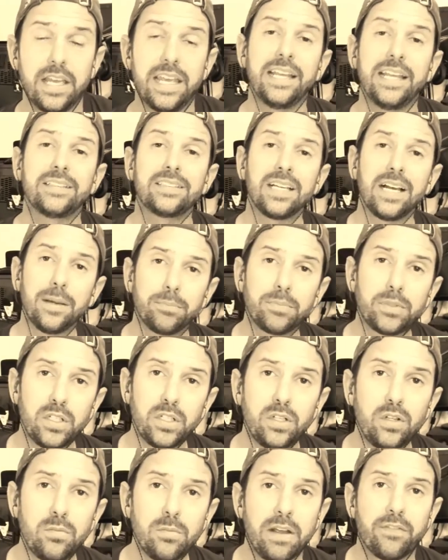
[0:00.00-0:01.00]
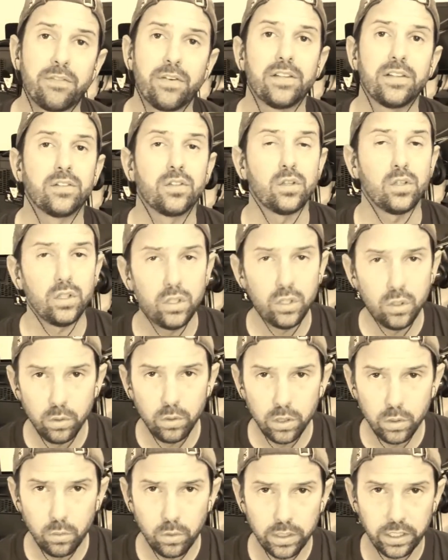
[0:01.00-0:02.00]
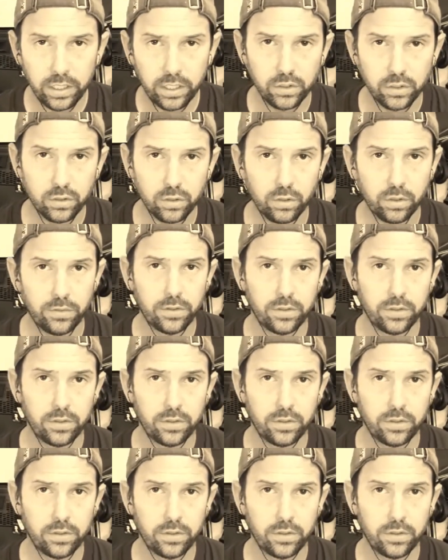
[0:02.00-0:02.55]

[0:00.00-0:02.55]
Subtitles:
It's up to you, my friends. You are the one in control